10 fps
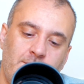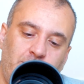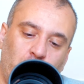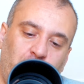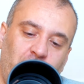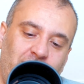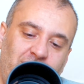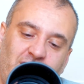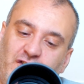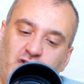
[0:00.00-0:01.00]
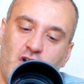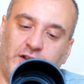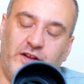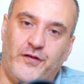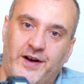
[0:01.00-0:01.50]
focusing is
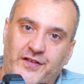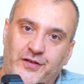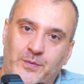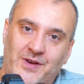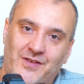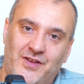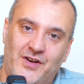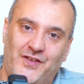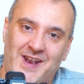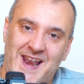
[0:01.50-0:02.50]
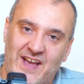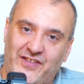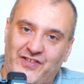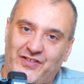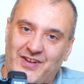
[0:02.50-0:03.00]
not as fast because there is
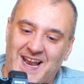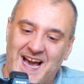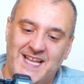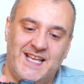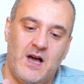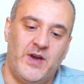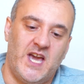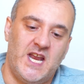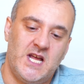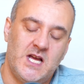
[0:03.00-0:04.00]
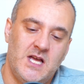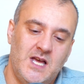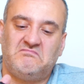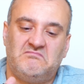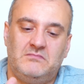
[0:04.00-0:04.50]
less light coming in.
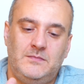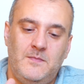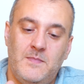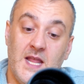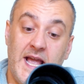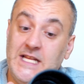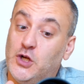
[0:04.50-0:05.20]
And it's